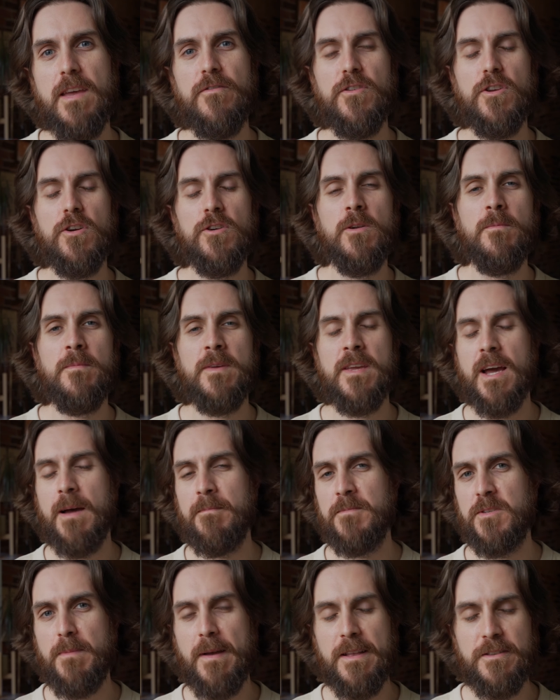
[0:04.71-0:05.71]
If you don't know me, I'm
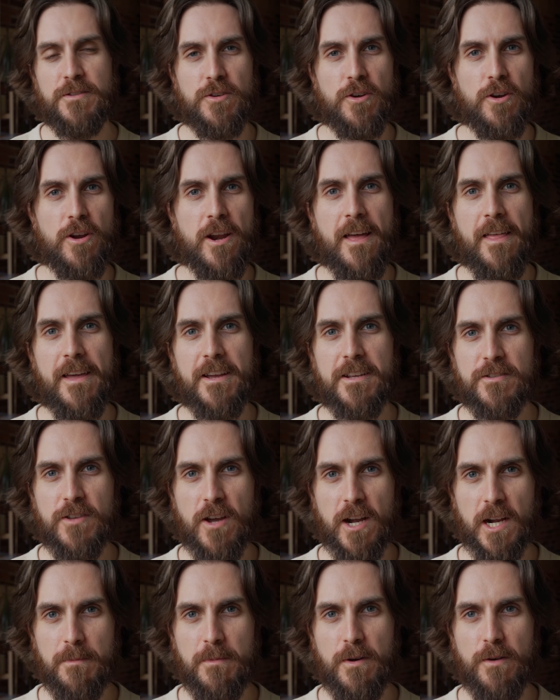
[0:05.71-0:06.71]
Spencer, and I like to
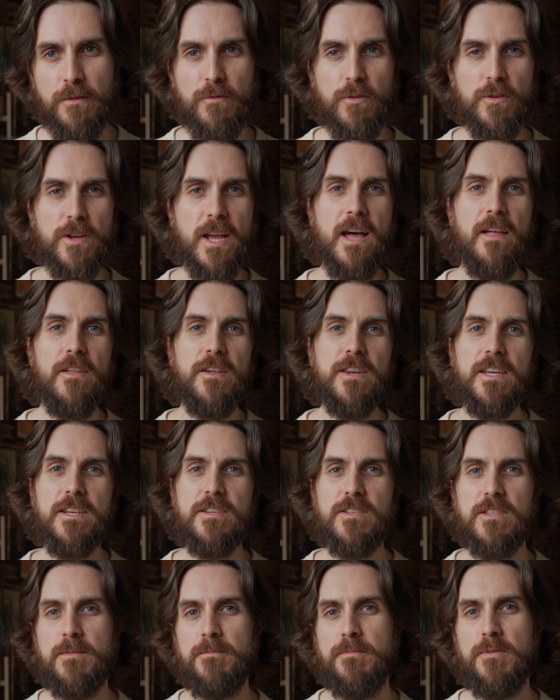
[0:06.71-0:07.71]
talk about frugality,
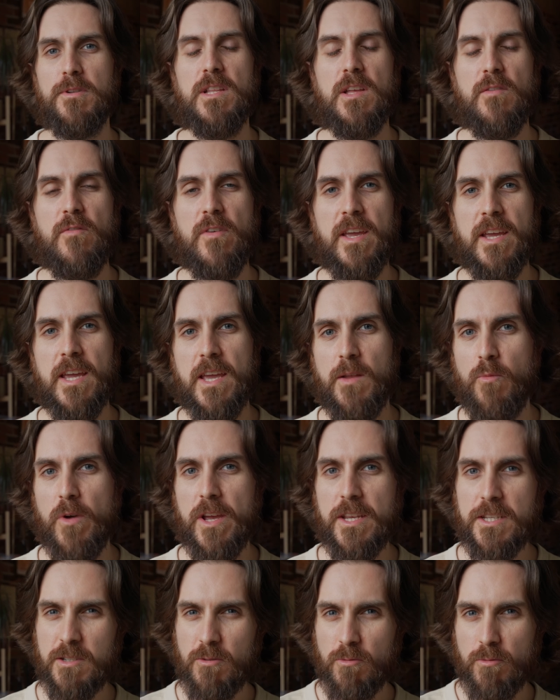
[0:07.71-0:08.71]
simple living, and
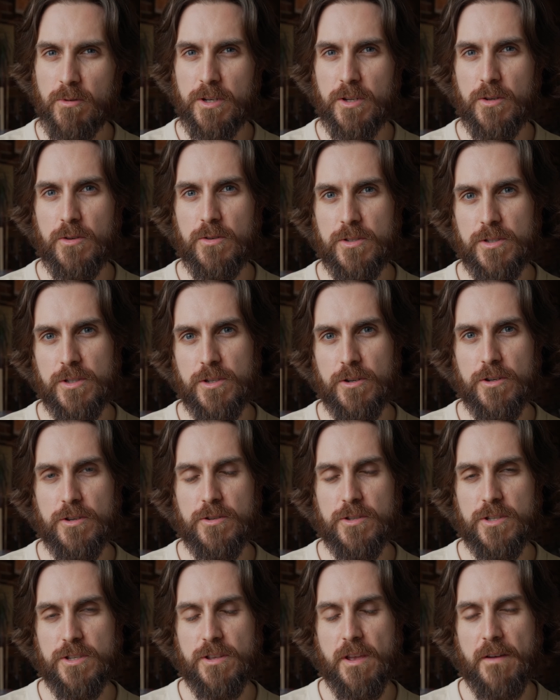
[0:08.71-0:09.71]
ways to reduce your
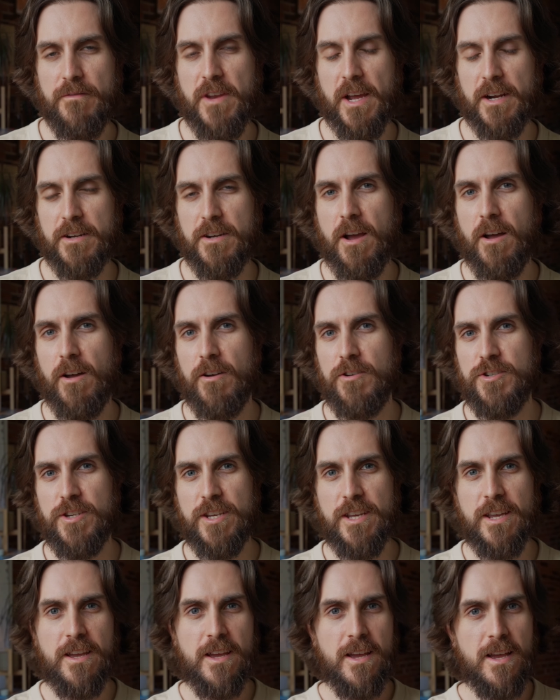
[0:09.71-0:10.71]
uses of
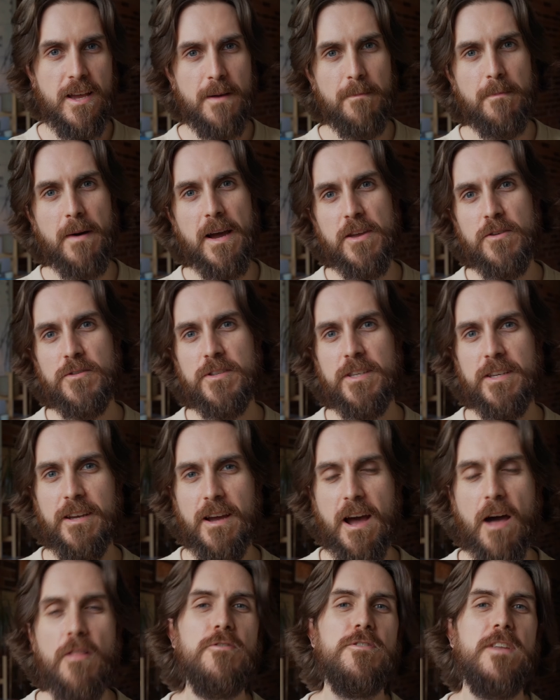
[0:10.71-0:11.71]
technology by using
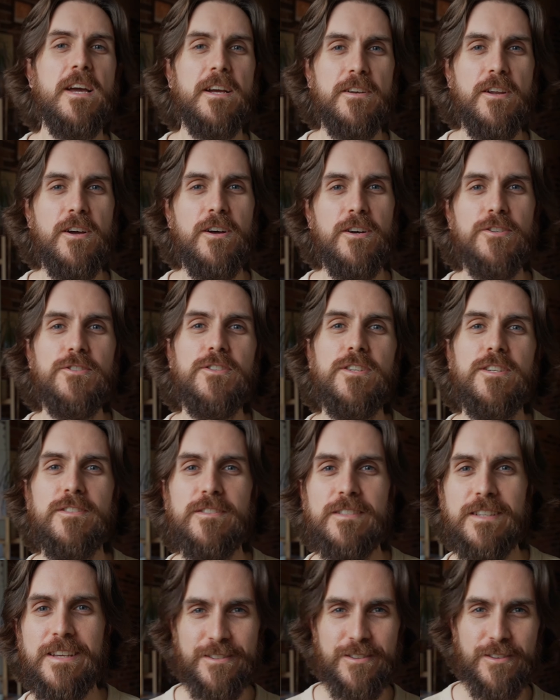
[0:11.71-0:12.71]
other
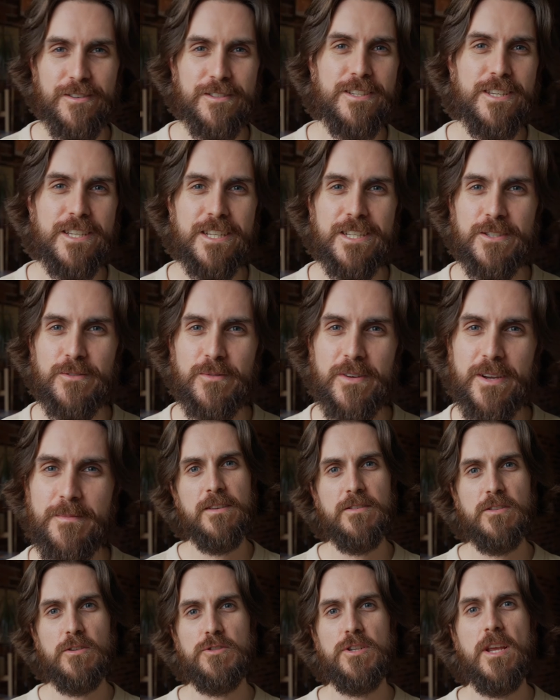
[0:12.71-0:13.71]
technologies. So let's get into it.
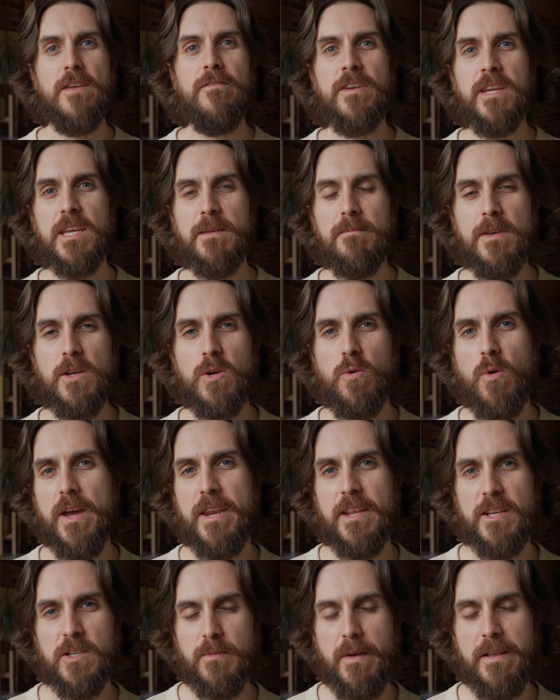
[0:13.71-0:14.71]
So shaving can be
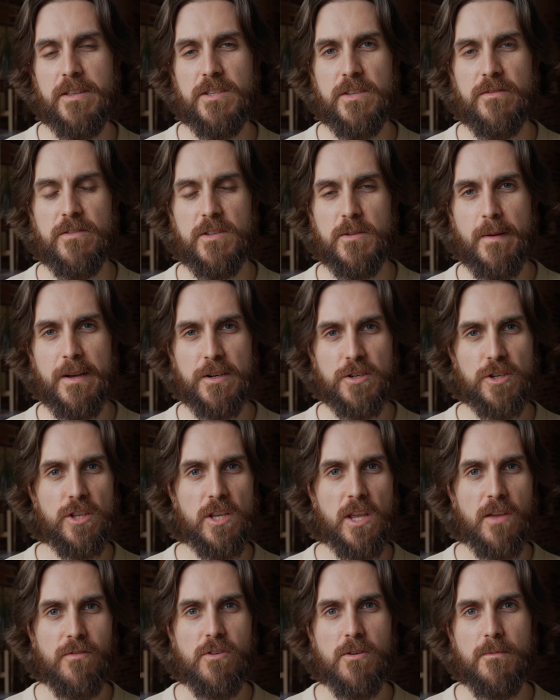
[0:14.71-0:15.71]
quite expensive,
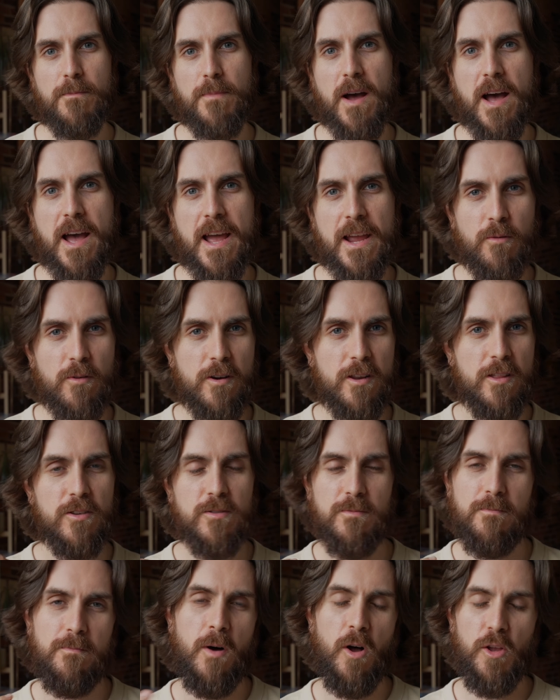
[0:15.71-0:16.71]
especially if you're buying one of
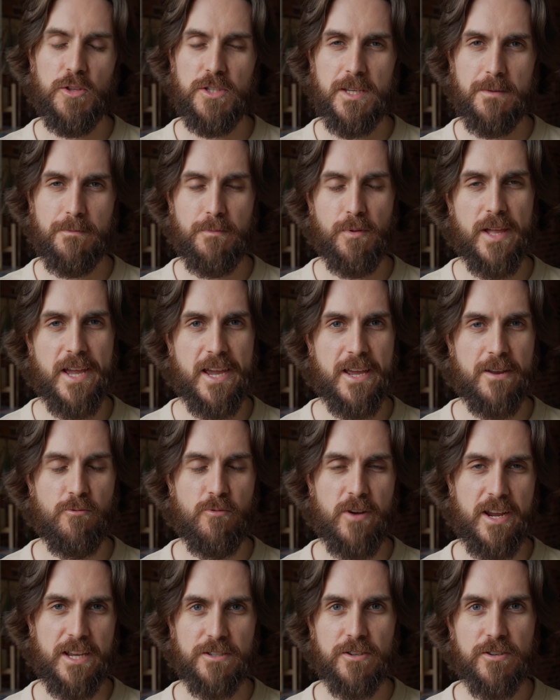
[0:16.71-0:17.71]
those multi-blade
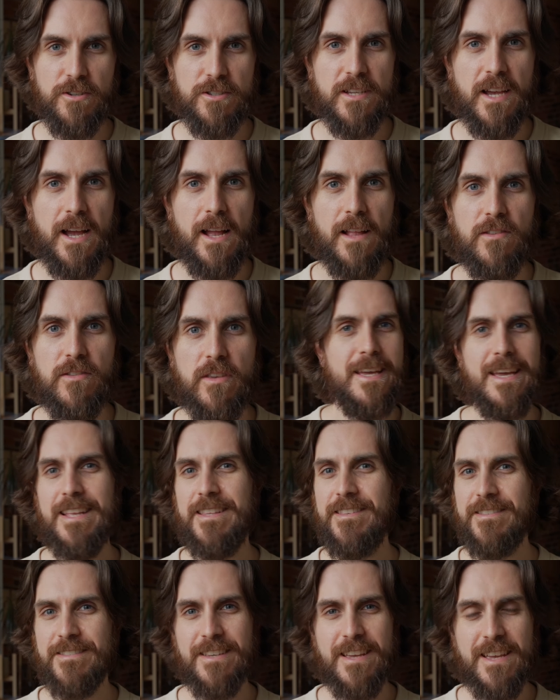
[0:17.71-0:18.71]
razor sets.
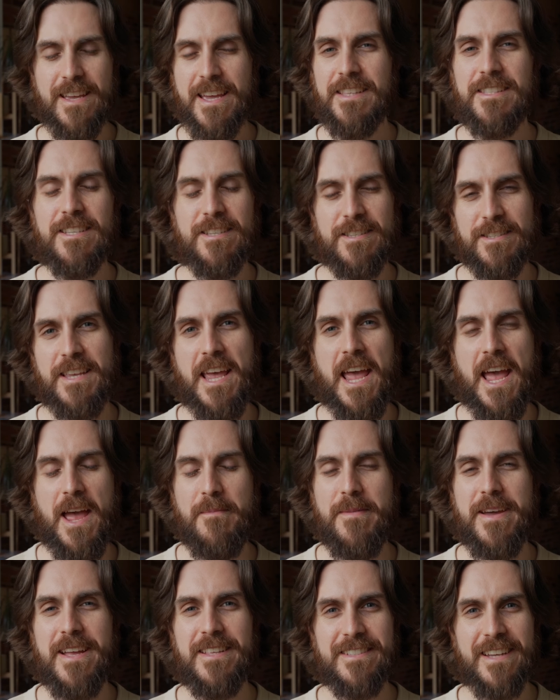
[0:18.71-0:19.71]
It's It's a
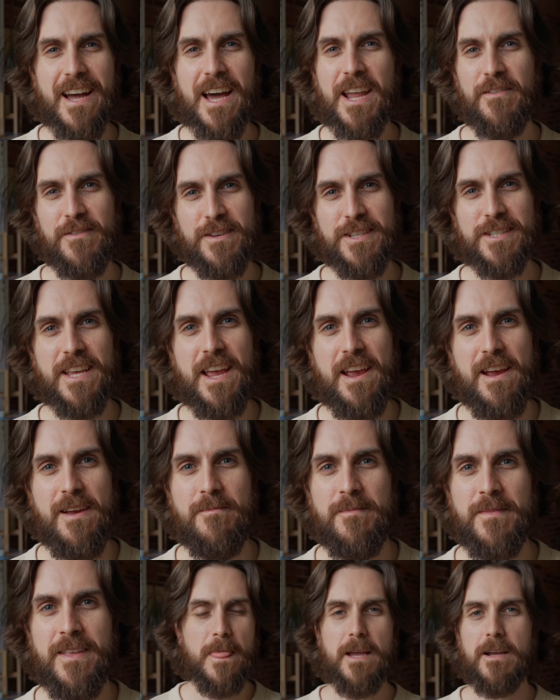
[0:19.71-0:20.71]
scam. It's kind of a
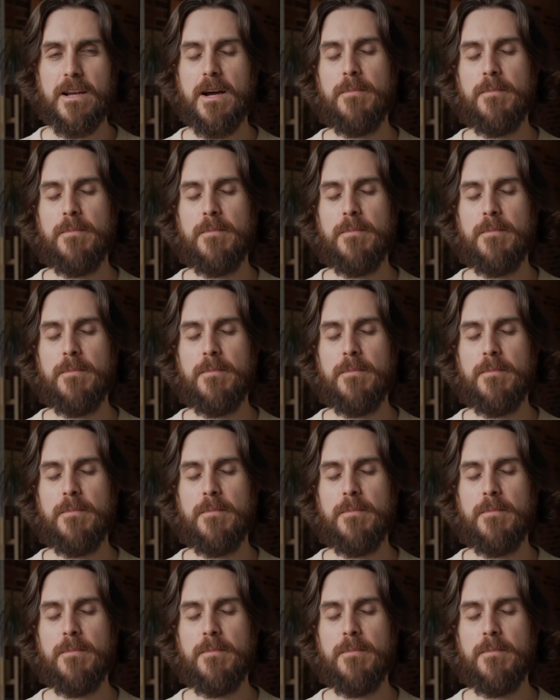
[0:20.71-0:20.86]
scam. Like,